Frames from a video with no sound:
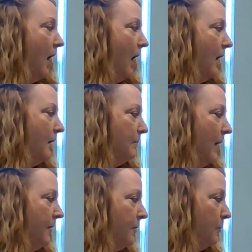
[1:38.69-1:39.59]
Um,
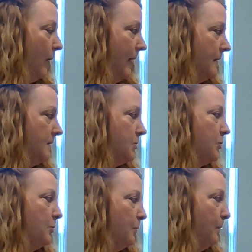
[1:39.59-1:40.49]
other ways
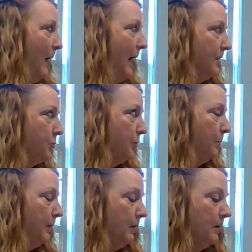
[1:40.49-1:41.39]
to bind your
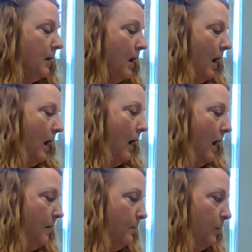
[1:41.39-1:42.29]
book,
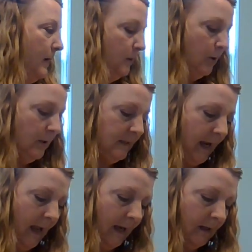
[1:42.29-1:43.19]
um, we looked
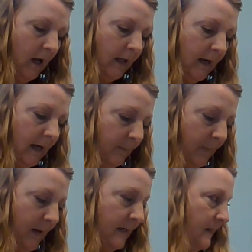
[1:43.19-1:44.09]
at cutting
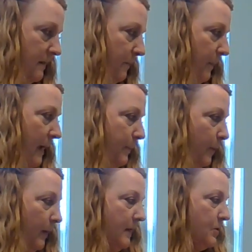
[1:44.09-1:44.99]
pieces of
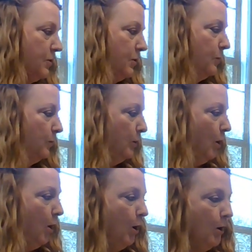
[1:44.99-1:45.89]
paper into
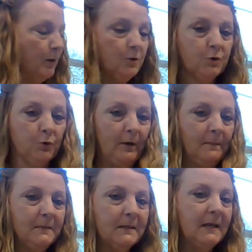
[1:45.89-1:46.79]
long
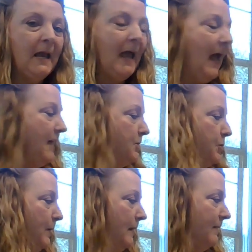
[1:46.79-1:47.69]
strips and
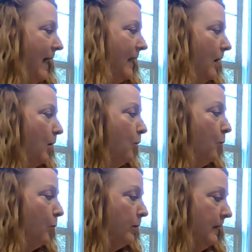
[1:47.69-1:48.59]
doing that
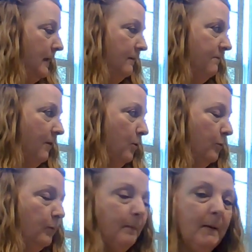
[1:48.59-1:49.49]
accordion
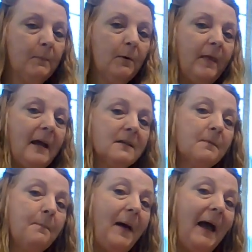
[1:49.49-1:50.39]
fold. Remember that's
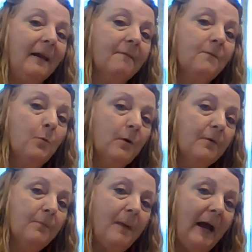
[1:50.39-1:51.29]
back and forth,
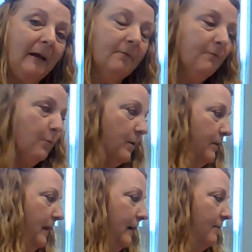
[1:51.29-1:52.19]
back and forth
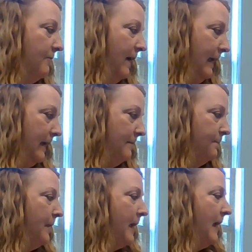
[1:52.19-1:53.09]
like a
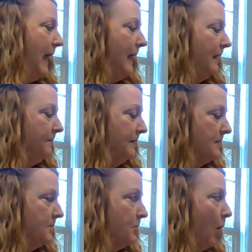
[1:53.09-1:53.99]
fan. And if
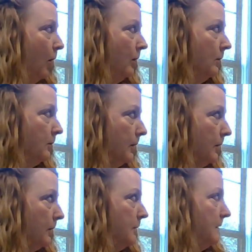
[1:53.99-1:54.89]
it's
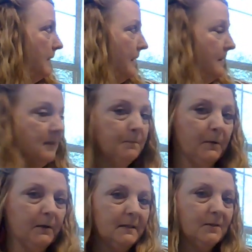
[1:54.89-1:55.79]
taller, like this
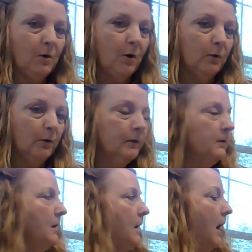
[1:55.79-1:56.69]
book is
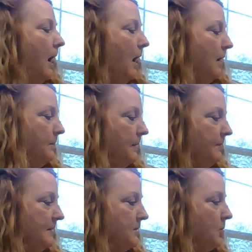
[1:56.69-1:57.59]
taller, um,
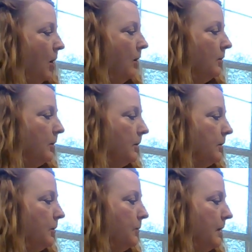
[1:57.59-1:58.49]
if it's taller,
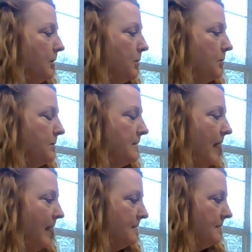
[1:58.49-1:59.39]
you can use
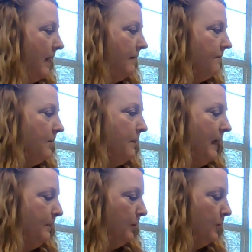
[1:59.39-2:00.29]
that side of the
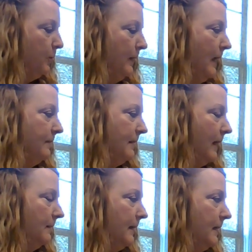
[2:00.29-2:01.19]
paper to create
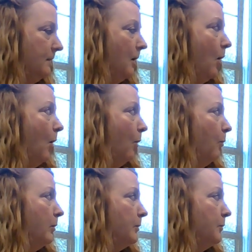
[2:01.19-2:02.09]
that length.
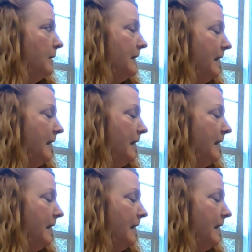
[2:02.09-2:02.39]
Or you can